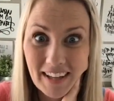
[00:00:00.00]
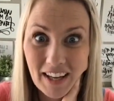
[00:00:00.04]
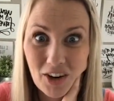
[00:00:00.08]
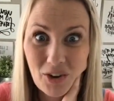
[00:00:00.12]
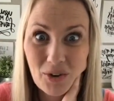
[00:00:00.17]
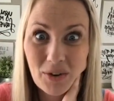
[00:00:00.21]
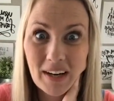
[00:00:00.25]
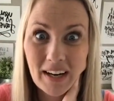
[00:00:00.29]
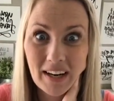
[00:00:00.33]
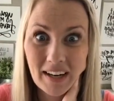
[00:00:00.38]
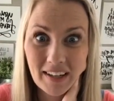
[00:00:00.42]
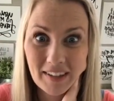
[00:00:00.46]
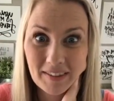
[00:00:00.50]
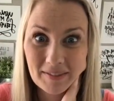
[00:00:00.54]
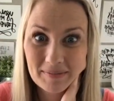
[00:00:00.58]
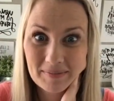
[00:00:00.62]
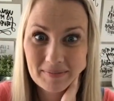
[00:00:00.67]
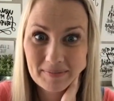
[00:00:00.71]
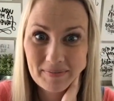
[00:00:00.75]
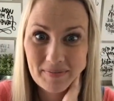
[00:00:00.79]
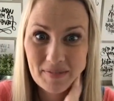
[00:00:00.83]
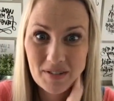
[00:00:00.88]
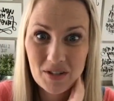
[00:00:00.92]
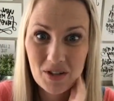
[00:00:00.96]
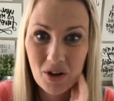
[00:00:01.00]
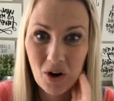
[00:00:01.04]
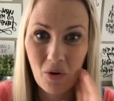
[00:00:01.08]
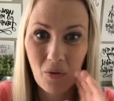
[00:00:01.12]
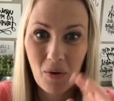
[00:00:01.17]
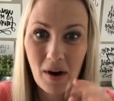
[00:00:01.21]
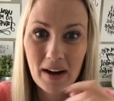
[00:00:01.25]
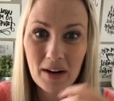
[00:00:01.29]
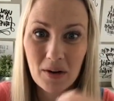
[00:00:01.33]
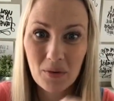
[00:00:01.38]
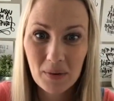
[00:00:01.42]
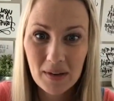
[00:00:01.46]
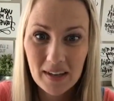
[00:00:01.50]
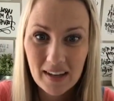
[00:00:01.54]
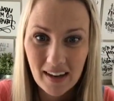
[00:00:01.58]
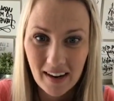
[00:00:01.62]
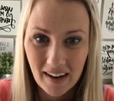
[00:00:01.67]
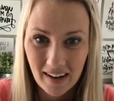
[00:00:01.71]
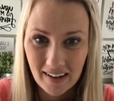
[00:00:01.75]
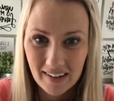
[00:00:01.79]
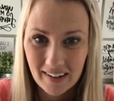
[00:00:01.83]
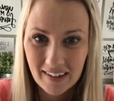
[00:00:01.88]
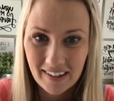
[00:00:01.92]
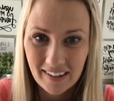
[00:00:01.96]
They don't care. So why do we
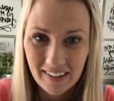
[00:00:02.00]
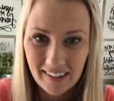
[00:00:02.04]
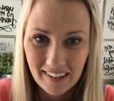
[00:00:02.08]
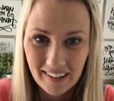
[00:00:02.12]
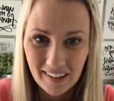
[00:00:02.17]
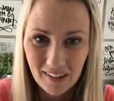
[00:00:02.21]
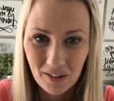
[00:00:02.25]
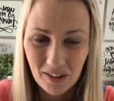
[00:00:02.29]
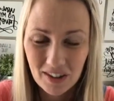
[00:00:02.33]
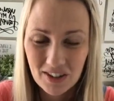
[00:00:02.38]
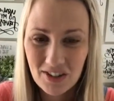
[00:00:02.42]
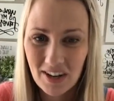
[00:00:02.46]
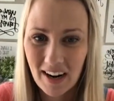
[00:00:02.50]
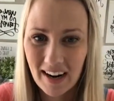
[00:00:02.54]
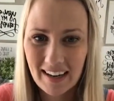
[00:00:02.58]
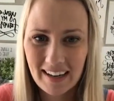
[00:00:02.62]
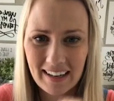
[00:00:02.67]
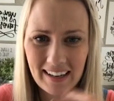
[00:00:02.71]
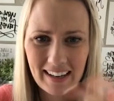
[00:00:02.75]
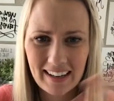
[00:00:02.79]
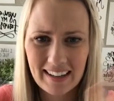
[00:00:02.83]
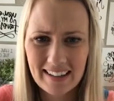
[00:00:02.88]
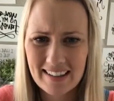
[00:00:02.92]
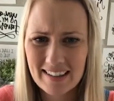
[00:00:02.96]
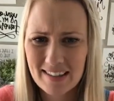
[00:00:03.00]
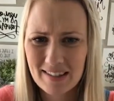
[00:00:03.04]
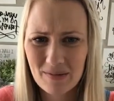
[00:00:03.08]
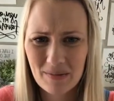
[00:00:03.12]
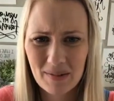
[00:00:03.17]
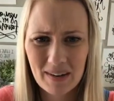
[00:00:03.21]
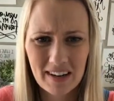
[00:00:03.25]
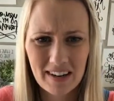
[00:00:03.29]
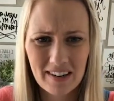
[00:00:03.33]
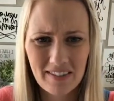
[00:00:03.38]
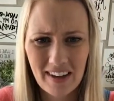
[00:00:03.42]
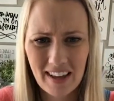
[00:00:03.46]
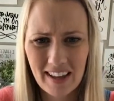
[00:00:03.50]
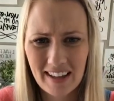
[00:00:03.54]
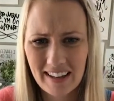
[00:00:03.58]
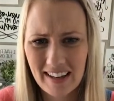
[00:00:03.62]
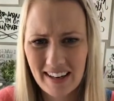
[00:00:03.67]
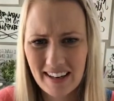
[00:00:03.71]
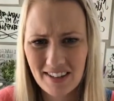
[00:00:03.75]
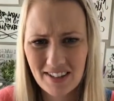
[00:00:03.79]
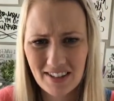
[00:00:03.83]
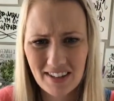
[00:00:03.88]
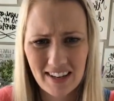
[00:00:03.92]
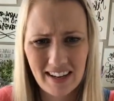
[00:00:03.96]
care? We're trying to get this weird
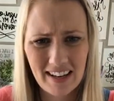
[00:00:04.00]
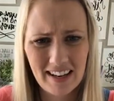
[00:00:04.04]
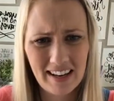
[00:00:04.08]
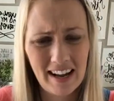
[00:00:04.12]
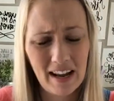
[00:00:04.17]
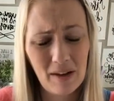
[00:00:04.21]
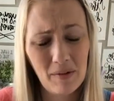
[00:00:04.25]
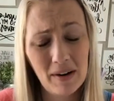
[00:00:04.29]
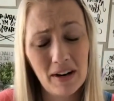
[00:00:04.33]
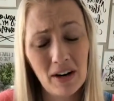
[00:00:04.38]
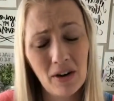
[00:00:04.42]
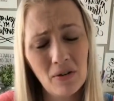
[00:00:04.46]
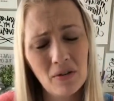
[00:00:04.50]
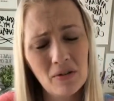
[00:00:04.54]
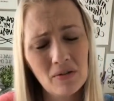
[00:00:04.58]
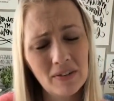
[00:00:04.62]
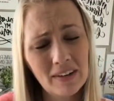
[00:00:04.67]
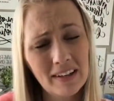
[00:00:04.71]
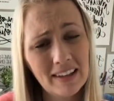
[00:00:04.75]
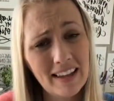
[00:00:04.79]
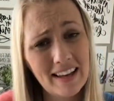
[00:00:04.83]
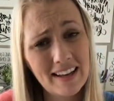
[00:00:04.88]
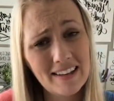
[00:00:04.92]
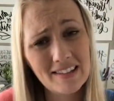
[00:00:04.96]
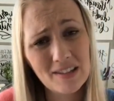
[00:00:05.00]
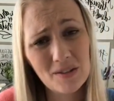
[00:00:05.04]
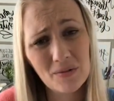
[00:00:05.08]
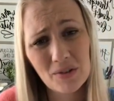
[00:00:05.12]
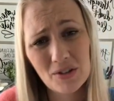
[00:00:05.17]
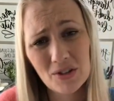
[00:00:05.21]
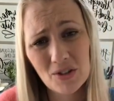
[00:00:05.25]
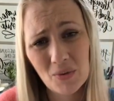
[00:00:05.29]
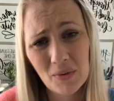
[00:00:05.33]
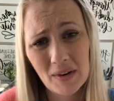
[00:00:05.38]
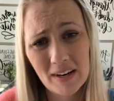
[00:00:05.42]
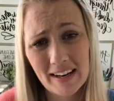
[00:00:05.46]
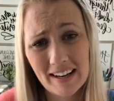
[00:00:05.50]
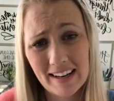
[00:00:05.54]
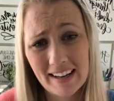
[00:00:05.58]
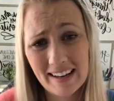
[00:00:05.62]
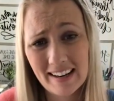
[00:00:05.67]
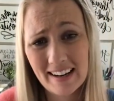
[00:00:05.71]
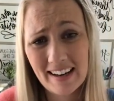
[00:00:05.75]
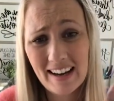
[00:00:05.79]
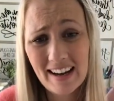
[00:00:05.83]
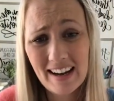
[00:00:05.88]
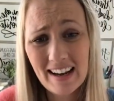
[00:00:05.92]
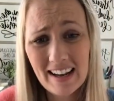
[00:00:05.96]
validation and we don't realize that we're doing
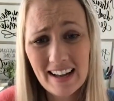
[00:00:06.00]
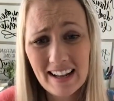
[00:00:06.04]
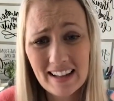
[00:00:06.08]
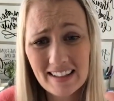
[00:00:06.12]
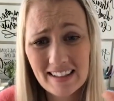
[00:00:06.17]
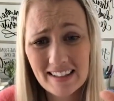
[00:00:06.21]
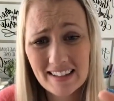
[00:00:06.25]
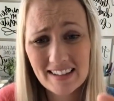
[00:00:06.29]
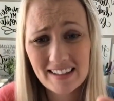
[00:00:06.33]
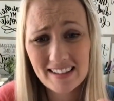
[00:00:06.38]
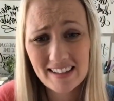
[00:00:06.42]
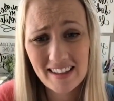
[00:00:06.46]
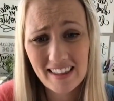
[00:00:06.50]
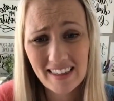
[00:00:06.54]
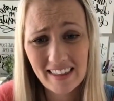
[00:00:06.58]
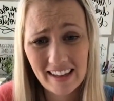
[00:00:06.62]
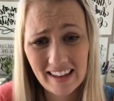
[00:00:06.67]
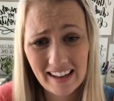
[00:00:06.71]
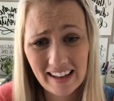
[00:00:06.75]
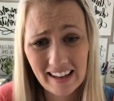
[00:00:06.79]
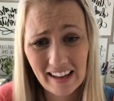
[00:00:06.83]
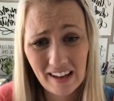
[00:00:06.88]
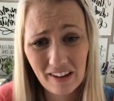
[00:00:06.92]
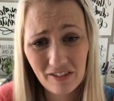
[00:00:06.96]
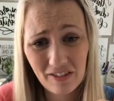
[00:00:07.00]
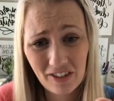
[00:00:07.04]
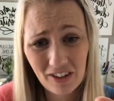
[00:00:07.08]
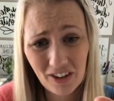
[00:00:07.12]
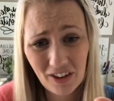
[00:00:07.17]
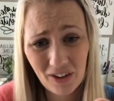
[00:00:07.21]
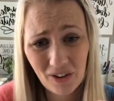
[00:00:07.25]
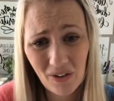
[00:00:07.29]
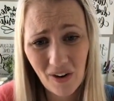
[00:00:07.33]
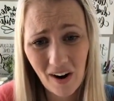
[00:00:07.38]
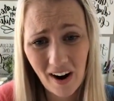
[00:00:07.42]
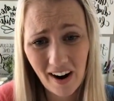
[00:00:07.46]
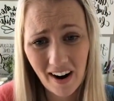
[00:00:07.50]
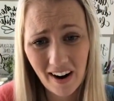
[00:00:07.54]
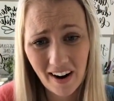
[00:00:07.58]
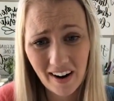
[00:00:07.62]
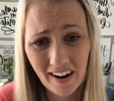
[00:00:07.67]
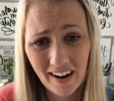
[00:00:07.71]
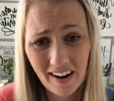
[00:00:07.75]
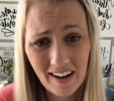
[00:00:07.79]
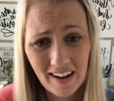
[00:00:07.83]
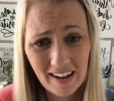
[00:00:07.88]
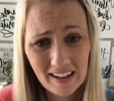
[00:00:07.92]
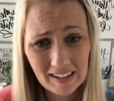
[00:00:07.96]
it. This is the thing. If you
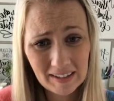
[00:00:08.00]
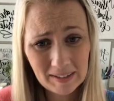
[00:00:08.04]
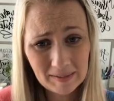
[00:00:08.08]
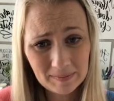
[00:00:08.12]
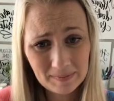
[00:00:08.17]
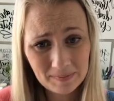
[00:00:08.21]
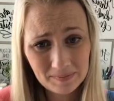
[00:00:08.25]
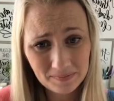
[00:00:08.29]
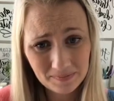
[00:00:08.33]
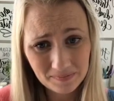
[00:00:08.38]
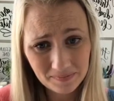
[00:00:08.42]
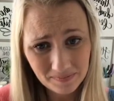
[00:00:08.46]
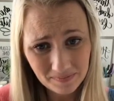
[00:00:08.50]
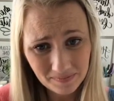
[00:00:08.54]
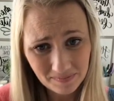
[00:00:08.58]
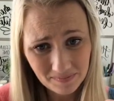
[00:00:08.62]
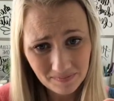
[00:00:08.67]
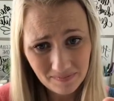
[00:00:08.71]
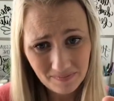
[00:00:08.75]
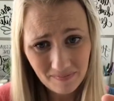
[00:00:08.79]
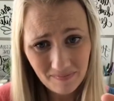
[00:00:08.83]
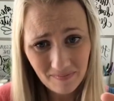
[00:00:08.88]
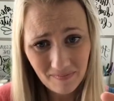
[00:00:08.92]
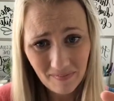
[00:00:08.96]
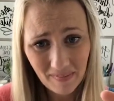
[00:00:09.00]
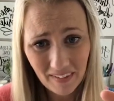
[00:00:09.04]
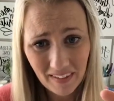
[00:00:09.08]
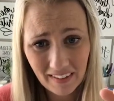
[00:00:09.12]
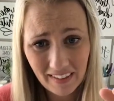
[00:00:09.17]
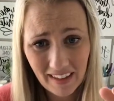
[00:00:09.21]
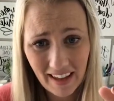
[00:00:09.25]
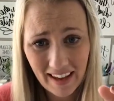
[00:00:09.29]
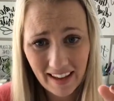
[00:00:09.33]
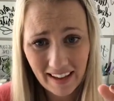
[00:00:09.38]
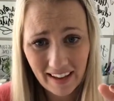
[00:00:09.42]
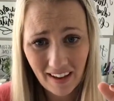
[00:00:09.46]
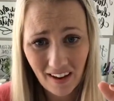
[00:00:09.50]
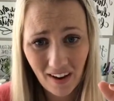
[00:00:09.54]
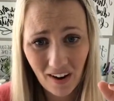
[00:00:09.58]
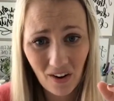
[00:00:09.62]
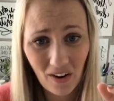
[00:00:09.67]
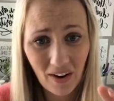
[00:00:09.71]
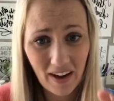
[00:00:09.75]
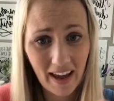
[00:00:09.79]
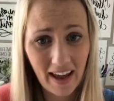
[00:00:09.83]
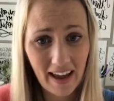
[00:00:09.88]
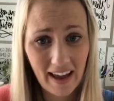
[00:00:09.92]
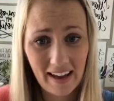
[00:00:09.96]
are like,
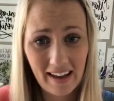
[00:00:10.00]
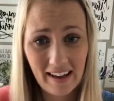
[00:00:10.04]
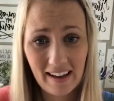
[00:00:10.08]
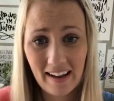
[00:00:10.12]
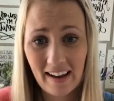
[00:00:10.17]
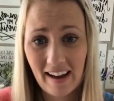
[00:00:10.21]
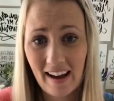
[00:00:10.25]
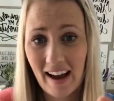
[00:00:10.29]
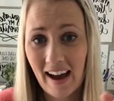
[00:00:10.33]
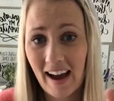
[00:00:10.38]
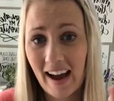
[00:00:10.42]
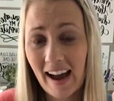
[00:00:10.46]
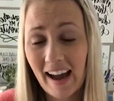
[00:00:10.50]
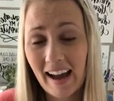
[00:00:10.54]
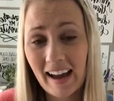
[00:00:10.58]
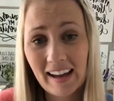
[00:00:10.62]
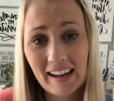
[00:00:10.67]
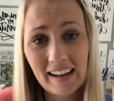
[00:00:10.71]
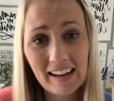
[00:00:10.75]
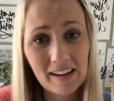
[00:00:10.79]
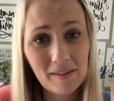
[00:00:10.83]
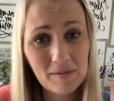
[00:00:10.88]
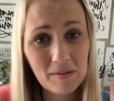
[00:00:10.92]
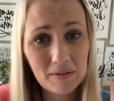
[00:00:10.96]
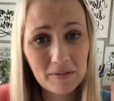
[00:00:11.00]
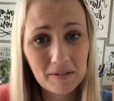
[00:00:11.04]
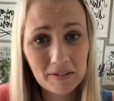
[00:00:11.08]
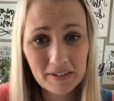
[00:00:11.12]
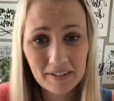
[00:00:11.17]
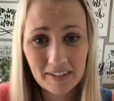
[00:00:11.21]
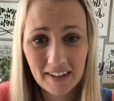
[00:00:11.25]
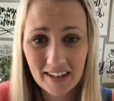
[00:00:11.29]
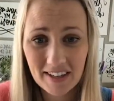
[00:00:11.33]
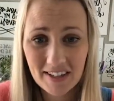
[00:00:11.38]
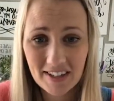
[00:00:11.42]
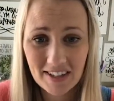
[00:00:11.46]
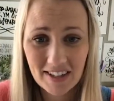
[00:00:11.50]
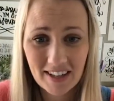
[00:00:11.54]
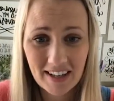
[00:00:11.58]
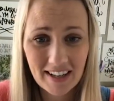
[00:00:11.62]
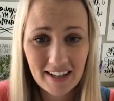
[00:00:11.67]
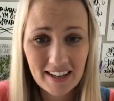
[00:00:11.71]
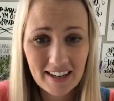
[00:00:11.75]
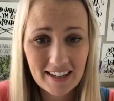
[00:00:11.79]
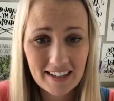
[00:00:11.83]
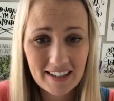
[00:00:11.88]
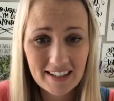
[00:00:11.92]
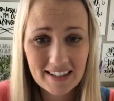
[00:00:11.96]
okay, I am a
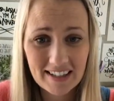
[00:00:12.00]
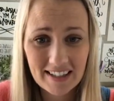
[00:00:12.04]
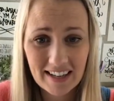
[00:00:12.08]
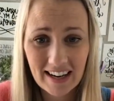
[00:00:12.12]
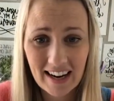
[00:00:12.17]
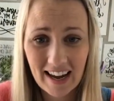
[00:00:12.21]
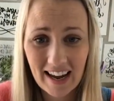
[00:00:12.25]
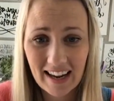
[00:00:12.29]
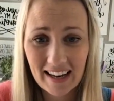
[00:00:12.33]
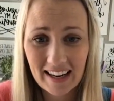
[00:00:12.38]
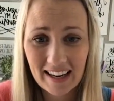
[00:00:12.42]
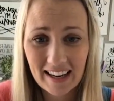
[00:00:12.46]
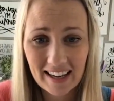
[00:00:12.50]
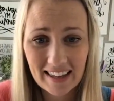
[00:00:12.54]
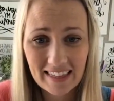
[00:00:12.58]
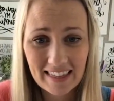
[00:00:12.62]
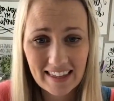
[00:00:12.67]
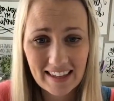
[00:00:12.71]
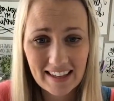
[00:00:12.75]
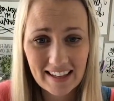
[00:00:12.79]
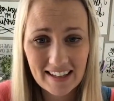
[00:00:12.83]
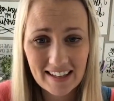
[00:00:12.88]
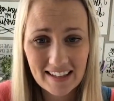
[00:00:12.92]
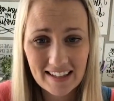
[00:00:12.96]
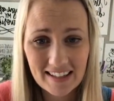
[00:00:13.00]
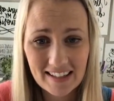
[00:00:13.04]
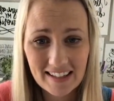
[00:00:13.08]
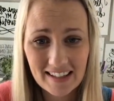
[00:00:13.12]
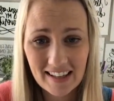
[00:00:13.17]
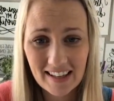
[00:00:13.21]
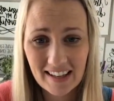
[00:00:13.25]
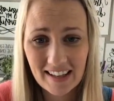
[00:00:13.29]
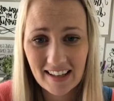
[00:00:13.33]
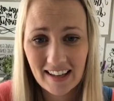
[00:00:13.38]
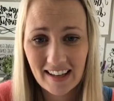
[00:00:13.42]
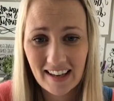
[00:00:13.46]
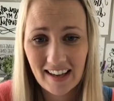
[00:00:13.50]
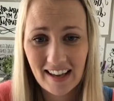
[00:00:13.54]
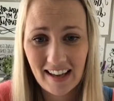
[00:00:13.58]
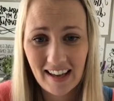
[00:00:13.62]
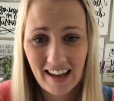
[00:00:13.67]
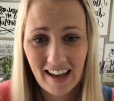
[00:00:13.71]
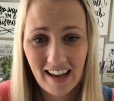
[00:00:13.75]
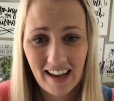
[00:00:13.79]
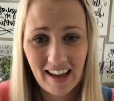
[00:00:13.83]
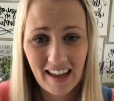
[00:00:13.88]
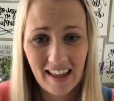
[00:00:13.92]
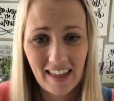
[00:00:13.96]
perfectionist and I get this,
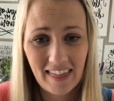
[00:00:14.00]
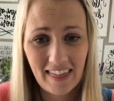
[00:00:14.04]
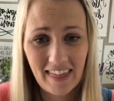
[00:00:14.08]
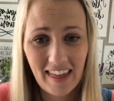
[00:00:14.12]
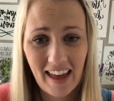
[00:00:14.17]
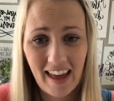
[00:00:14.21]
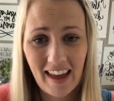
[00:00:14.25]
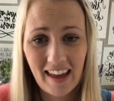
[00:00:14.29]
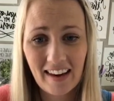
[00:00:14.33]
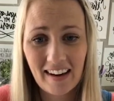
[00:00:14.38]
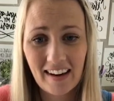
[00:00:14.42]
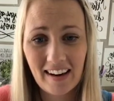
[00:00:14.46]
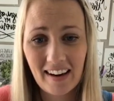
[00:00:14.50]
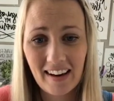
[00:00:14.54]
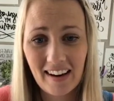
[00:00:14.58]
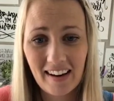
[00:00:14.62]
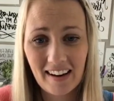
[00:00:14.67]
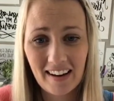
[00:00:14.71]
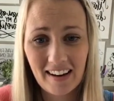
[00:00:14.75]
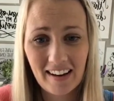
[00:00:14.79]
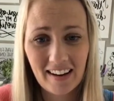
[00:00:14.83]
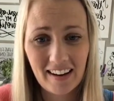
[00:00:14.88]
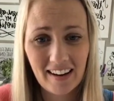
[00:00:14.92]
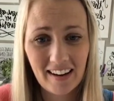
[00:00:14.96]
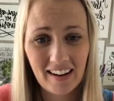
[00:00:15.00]
then